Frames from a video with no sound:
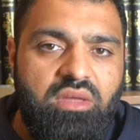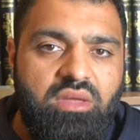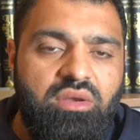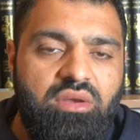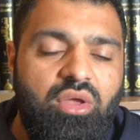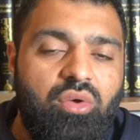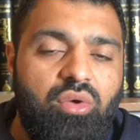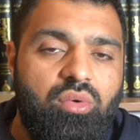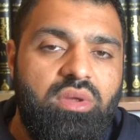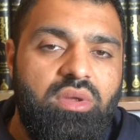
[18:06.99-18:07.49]

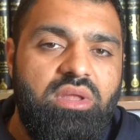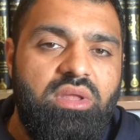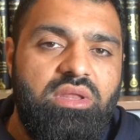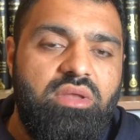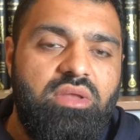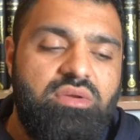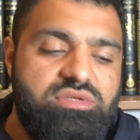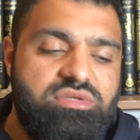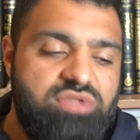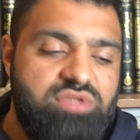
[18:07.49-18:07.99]
No,
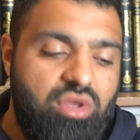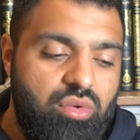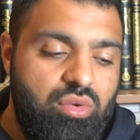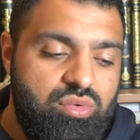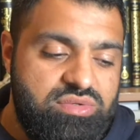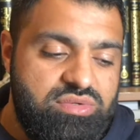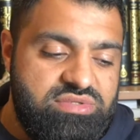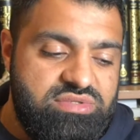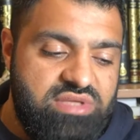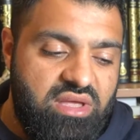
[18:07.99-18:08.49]
there is no
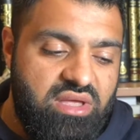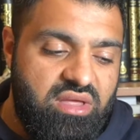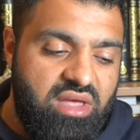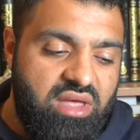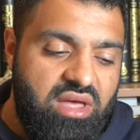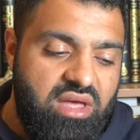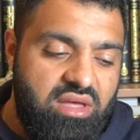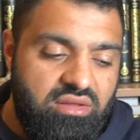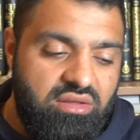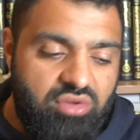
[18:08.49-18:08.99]

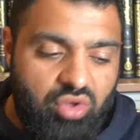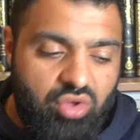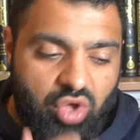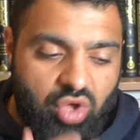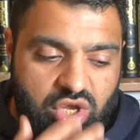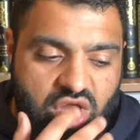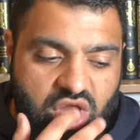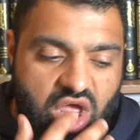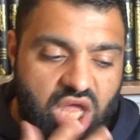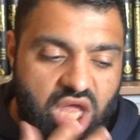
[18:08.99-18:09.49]
zakat
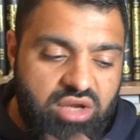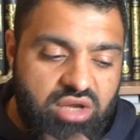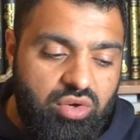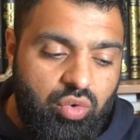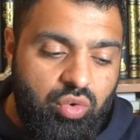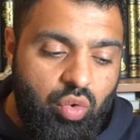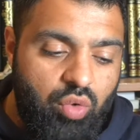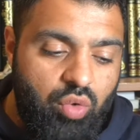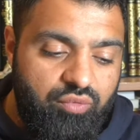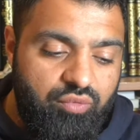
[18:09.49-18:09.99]
on
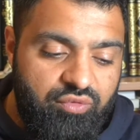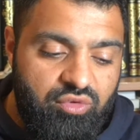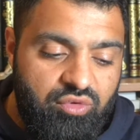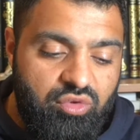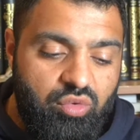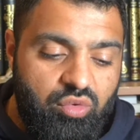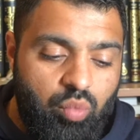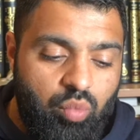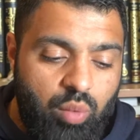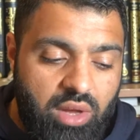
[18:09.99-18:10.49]

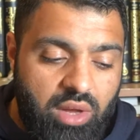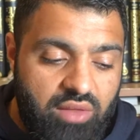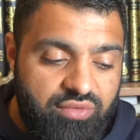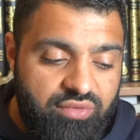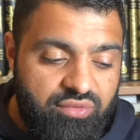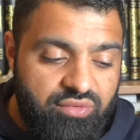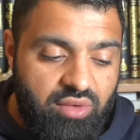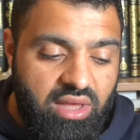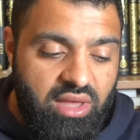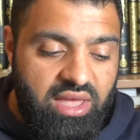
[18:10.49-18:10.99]
unlawful wealth.
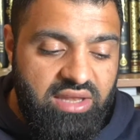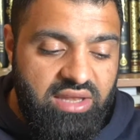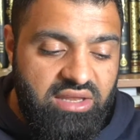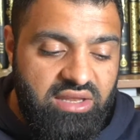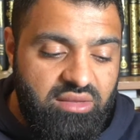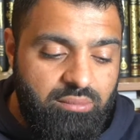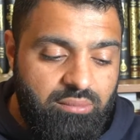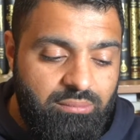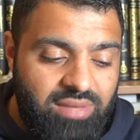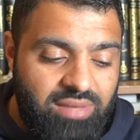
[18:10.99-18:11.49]
So
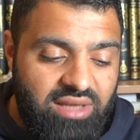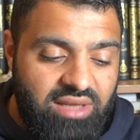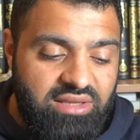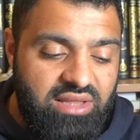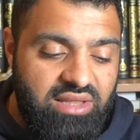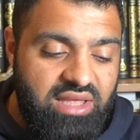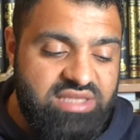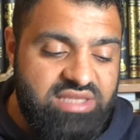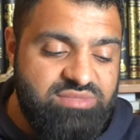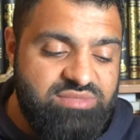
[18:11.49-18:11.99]
any money
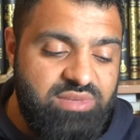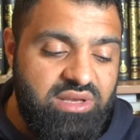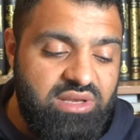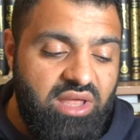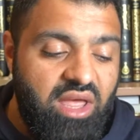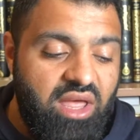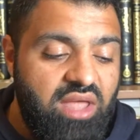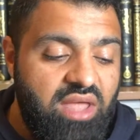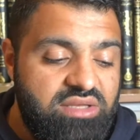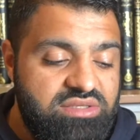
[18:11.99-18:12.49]
that has been
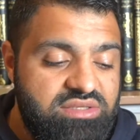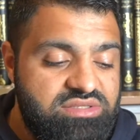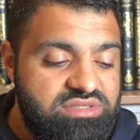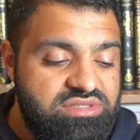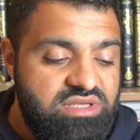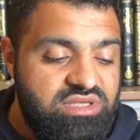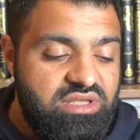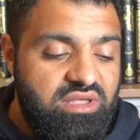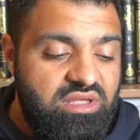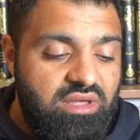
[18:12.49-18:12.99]
earned
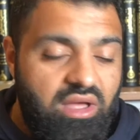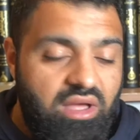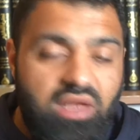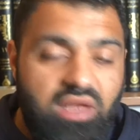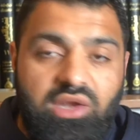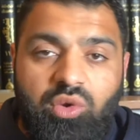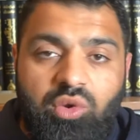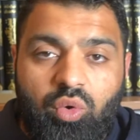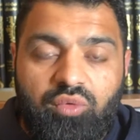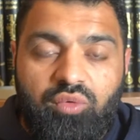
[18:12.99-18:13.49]

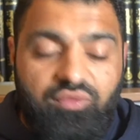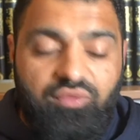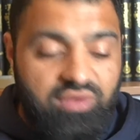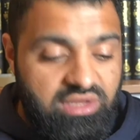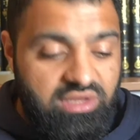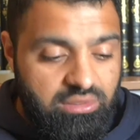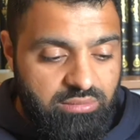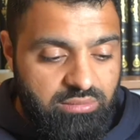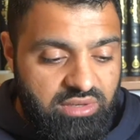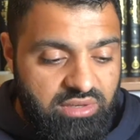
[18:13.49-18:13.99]

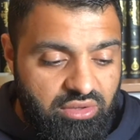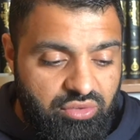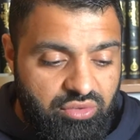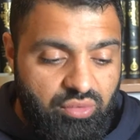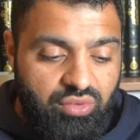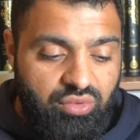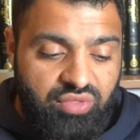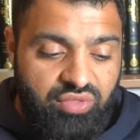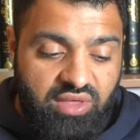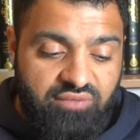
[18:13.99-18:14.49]
unlawfully, meaning
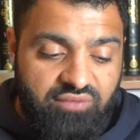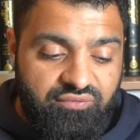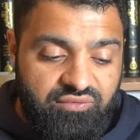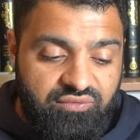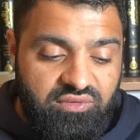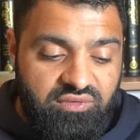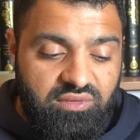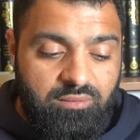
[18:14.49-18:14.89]
through theft,